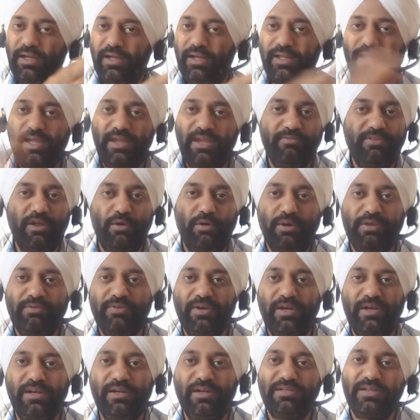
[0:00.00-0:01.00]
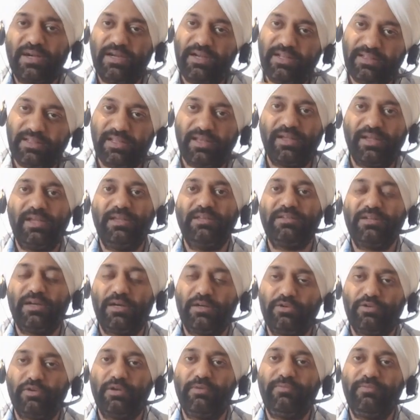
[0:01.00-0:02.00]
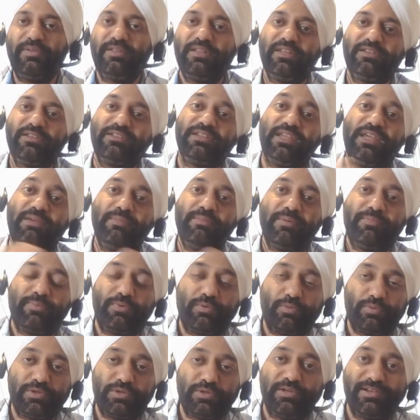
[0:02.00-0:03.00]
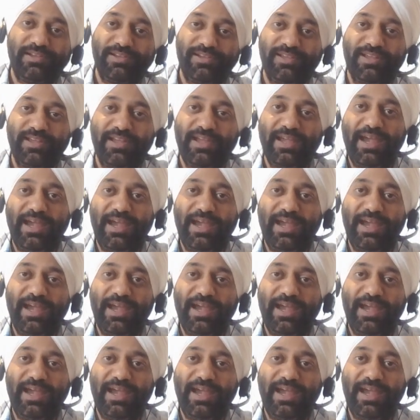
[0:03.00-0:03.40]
without even understanding, they again start solving the same approach.